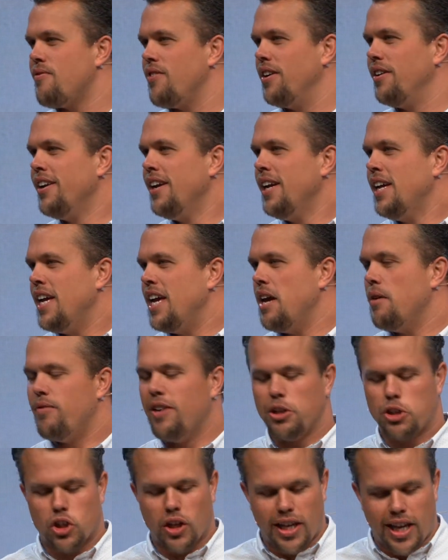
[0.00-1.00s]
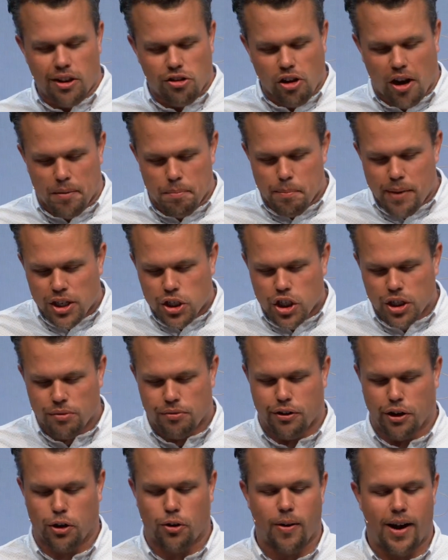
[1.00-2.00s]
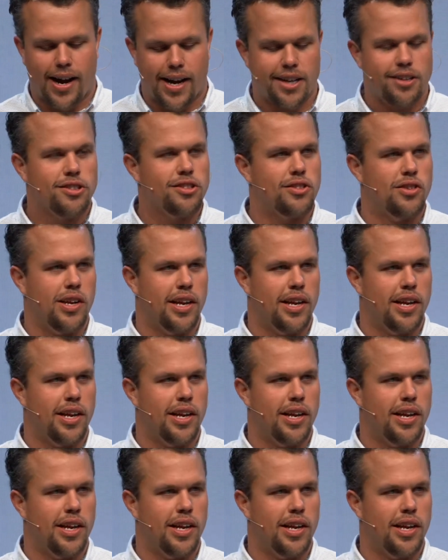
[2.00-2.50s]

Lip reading: and he eventually gets on mission for Christ.